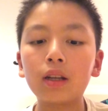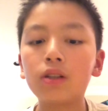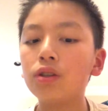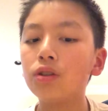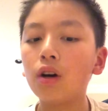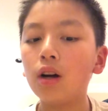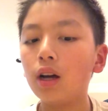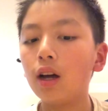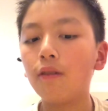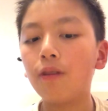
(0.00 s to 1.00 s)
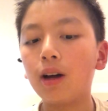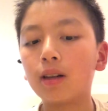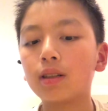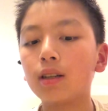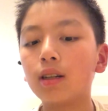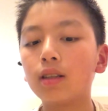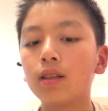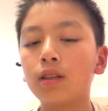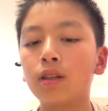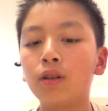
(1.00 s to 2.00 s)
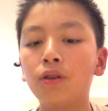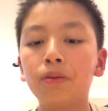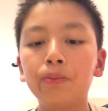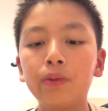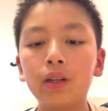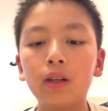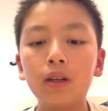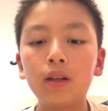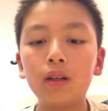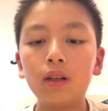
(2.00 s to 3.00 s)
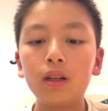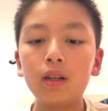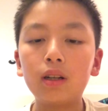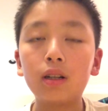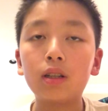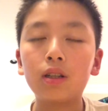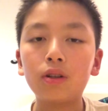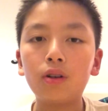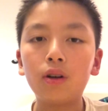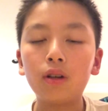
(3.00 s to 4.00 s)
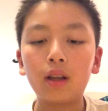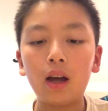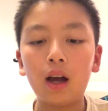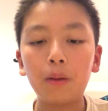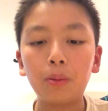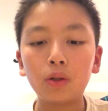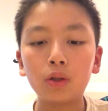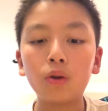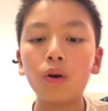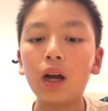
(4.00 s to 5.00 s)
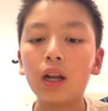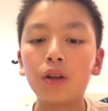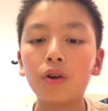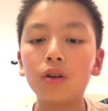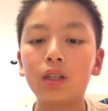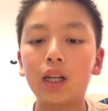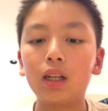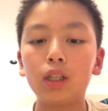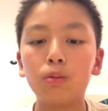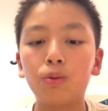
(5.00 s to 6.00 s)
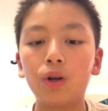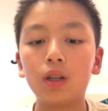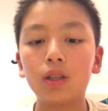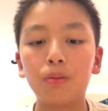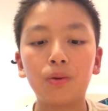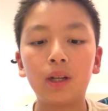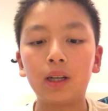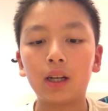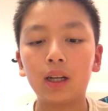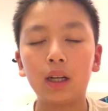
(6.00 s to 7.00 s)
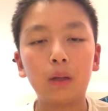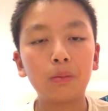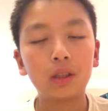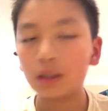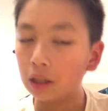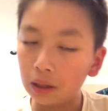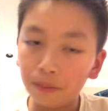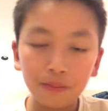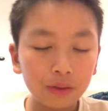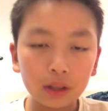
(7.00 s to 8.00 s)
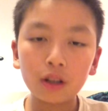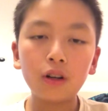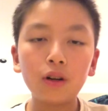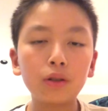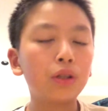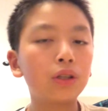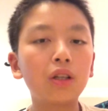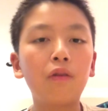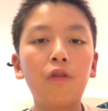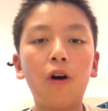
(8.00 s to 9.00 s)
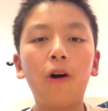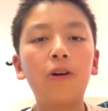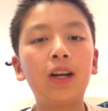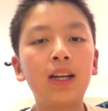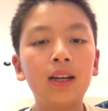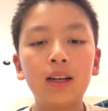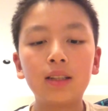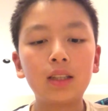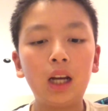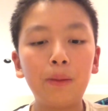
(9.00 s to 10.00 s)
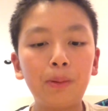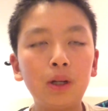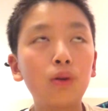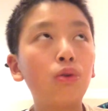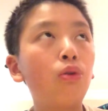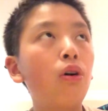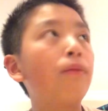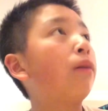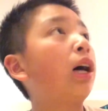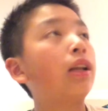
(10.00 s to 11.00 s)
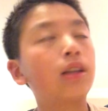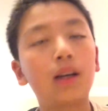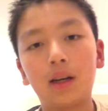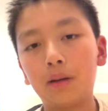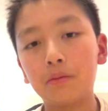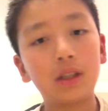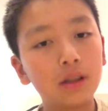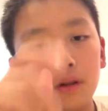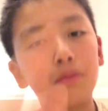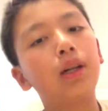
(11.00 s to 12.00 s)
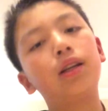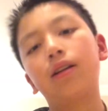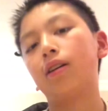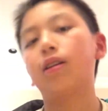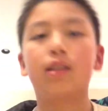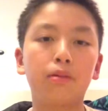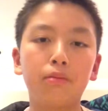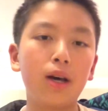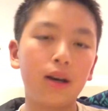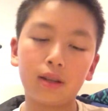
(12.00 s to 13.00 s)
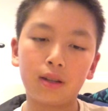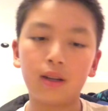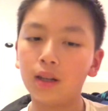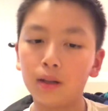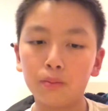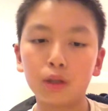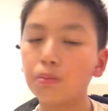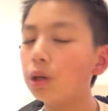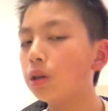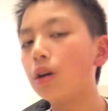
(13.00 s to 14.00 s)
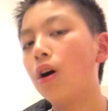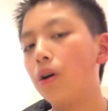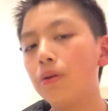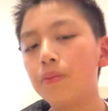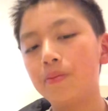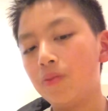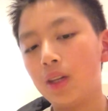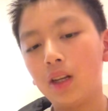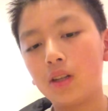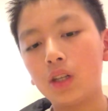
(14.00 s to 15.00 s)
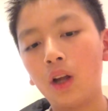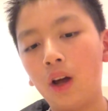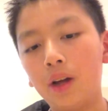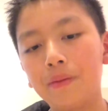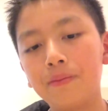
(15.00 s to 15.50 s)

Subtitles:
do not have access to the Apple Store and you're desperate to play games, go to Safari, type in cool math games. You might think it's math games, but no, it's not.